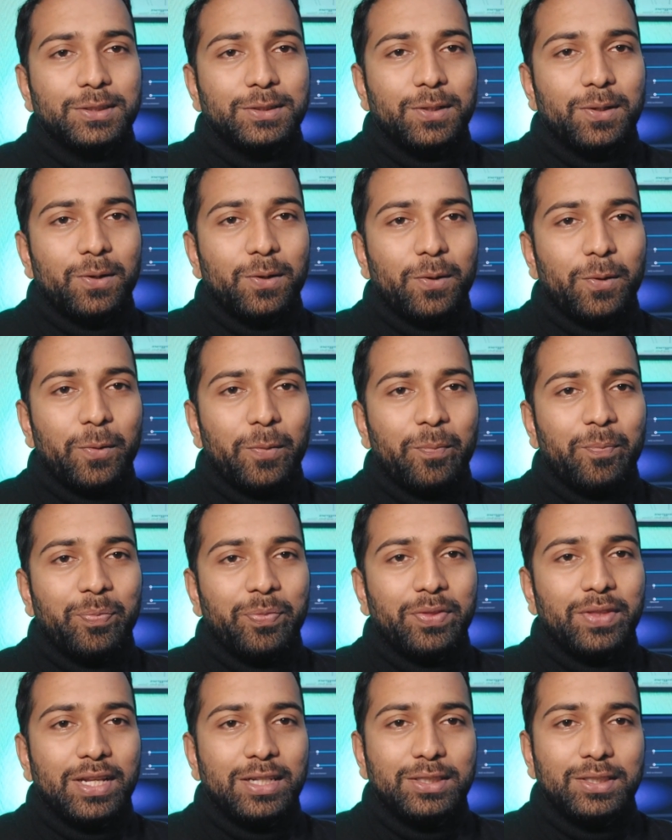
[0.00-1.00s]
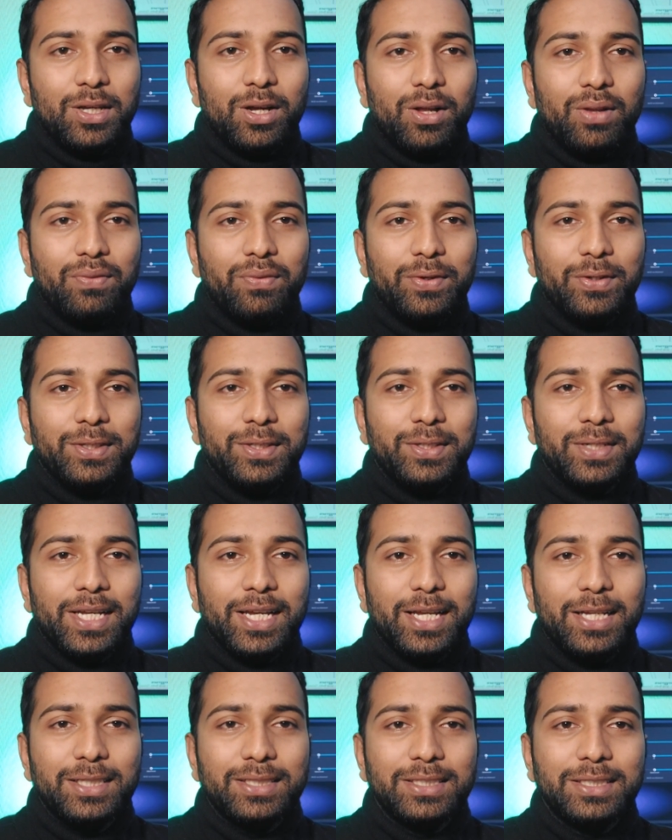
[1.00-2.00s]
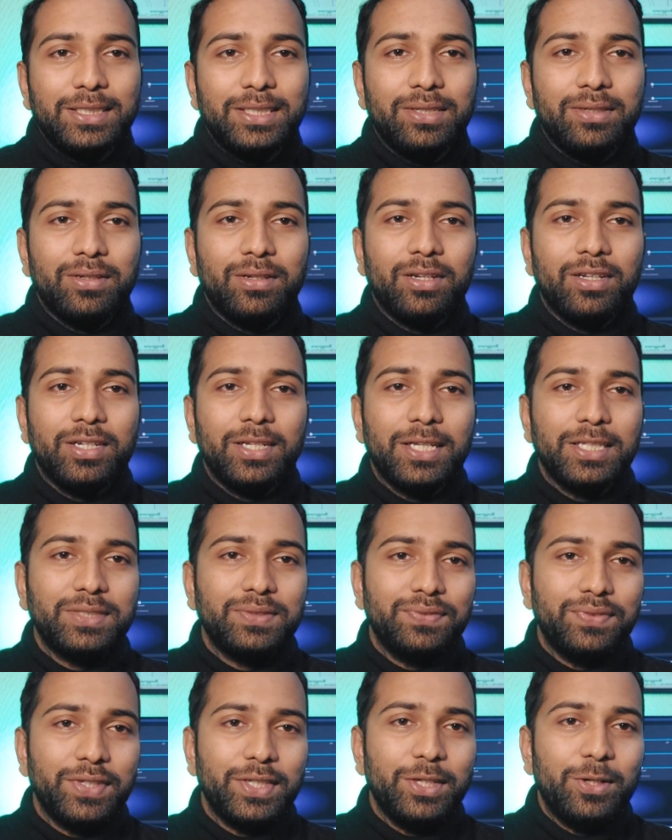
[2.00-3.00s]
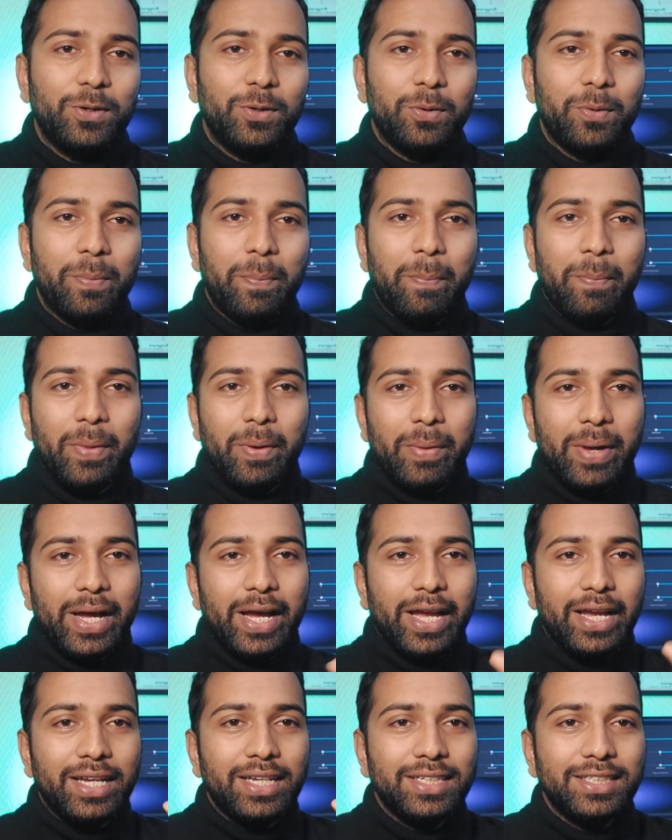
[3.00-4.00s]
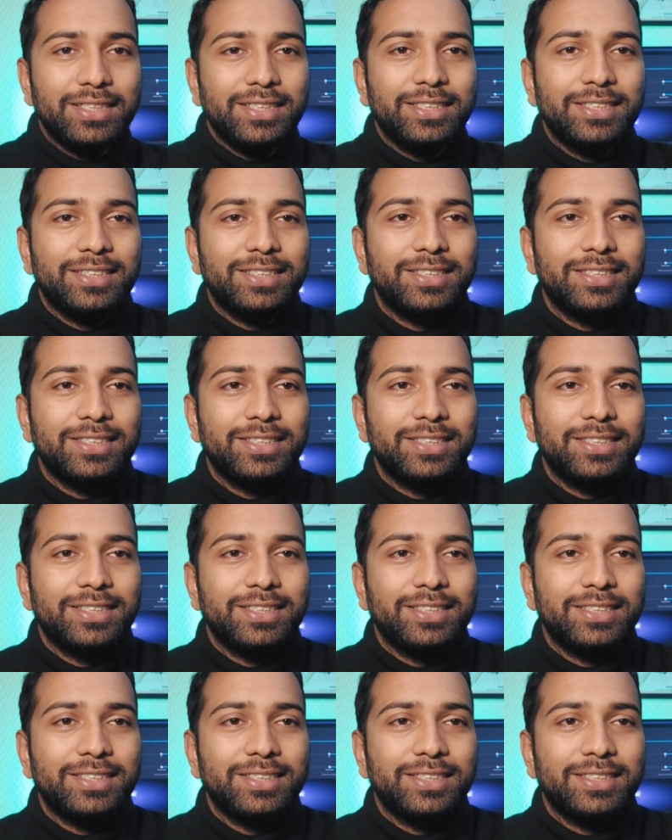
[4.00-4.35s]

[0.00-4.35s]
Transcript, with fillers: So that's all for today. See you on the next video. Bye bye.